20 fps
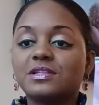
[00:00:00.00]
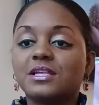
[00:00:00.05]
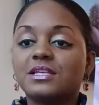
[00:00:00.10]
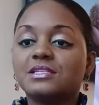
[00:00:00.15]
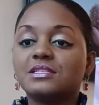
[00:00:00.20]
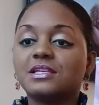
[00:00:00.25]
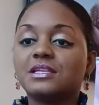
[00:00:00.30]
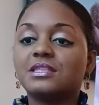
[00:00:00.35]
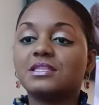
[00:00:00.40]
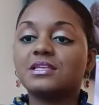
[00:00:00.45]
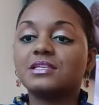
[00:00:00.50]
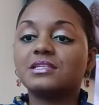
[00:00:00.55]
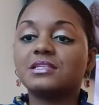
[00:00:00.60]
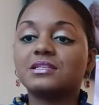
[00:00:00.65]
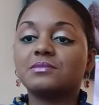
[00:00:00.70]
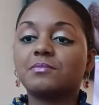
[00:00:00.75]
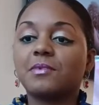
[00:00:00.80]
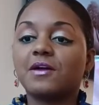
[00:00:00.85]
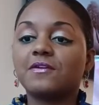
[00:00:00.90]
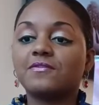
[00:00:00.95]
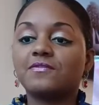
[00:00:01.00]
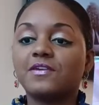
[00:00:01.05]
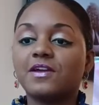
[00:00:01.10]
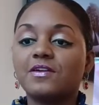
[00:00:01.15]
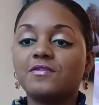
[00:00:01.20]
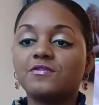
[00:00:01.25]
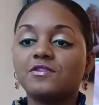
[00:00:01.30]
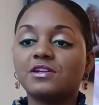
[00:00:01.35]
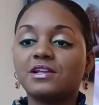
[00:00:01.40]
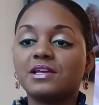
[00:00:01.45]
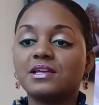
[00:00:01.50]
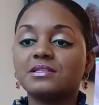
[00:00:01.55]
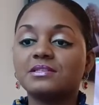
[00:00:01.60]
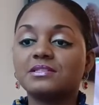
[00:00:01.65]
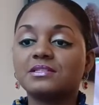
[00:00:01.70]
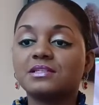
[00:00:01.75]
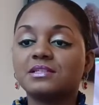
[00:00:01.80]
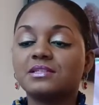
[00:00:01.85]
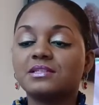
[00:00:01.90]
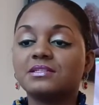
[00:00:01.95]
They said this is my favorite
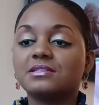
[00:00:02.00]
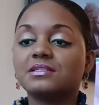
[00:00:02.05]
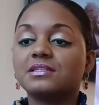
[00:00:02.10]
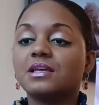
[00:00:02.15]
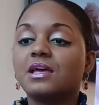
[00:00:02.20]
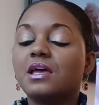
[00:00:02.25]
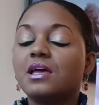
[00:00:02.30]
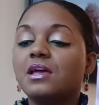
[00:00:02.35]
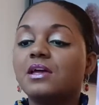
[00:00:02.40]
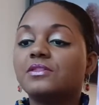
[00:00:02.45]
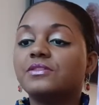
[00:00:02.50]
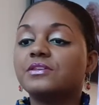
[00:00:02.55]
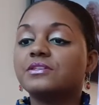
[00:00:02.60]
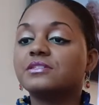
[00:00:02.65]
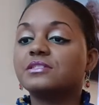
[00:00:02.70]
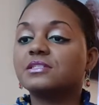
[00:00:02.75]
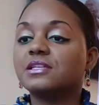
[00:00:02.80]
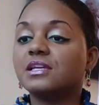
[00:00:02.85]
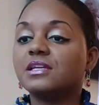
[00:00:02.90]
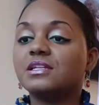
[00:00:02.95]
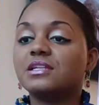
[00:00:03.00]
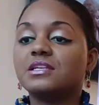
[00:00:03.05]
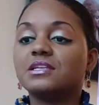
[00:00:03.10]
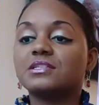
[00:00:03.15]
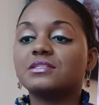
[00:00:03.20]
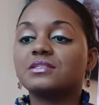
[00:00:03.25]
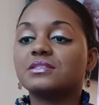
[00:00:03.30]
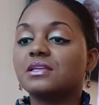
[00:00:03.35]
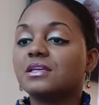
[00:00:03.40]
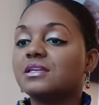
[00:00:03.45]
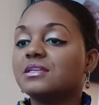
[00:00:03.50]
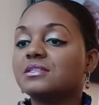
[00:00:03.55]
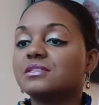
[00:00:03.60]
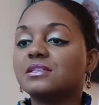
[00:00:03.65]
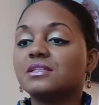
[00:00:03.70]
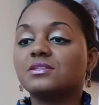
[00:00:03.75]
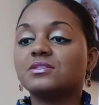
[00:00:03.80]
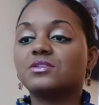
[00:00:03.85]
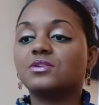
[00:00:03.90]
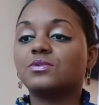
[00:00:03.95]
incense. The scent
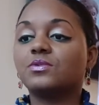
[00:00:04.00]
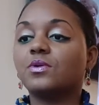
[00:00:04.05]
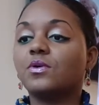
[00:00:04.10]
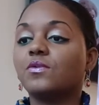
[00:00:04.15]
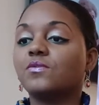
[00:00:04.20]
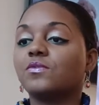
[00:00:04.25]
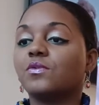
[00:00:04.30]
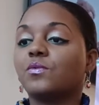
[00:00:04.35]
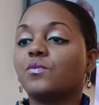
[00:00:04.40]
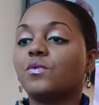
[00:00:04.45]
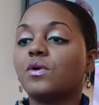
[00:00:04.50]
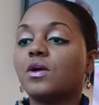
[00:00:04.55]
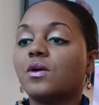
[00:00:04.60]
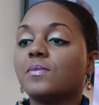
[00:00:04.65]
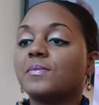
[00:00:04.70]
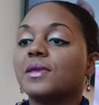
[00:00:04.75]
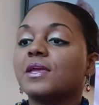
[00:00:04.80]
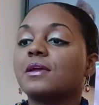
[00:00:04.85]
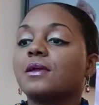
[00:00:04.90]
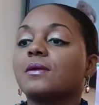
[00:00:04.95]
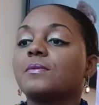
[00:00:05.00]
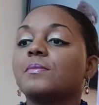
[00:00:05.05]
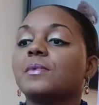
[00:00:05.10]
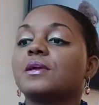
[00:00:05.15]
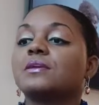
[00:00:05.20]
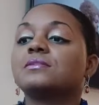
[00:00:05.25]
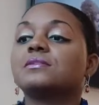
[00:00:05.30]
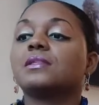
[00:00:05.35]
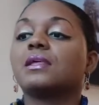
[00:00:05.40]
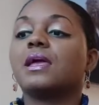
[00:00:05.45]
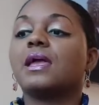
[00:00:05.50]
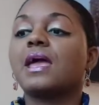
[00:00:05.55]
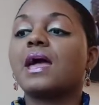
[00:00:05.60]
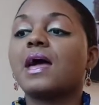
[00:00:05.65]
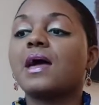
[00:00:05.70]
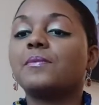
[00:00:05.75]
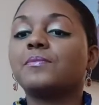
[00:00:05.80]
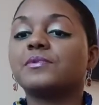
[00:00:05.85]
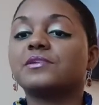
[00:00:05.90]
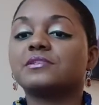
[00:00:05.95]
isn't too overwhelming. It makes the
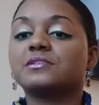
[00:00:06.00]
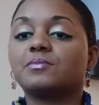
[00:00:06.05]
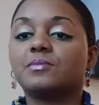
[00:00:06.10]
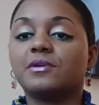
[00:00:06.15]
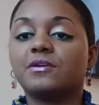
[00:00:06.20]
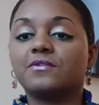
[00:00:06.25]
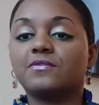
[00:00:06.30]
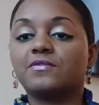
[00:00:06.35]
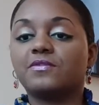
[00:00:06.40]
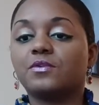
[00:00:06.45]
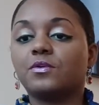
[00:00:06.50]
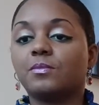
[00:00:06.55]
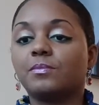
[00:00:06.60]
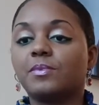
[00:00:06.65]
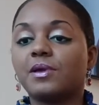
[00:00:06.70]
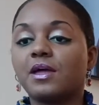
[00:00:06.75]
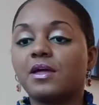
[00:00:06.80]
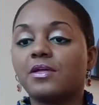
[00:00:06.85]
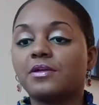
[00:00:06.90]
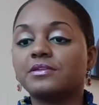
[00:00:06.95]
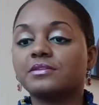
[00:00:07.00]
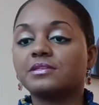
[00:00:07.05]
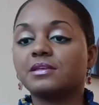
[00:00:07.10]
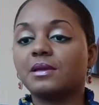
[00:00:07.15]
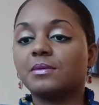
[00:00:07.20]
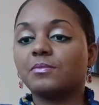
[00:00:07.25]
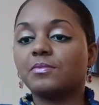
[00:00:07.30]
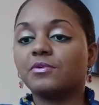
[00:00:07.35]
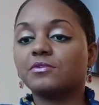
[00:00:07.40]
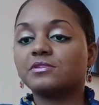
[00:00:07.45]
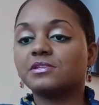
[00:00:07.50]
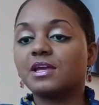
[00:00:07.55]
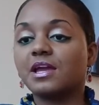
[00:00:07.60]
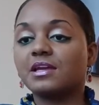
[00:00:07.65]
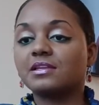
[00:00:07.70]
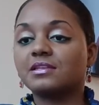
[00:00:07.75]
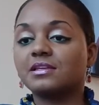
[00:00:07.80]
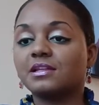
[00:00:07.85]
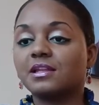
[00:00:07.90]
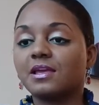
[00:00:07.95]
atmosphere feel balanced and
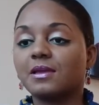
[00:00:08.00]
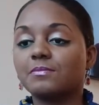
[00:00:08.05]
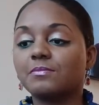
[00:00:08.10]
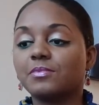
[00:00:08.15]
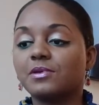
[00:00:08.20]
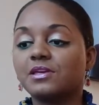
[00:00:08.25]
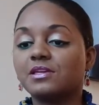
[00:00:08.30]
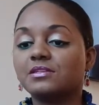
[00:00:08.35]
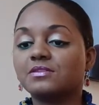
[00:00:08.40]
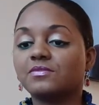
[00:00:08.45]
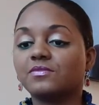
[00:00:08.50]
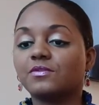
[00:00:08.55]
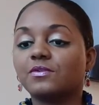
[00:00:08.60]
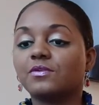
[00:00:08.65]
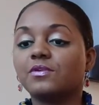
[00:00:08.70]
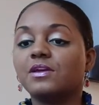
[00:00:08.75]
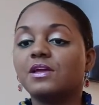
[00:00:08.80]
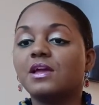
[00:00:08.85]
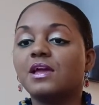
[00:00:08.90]
protected and peaceful.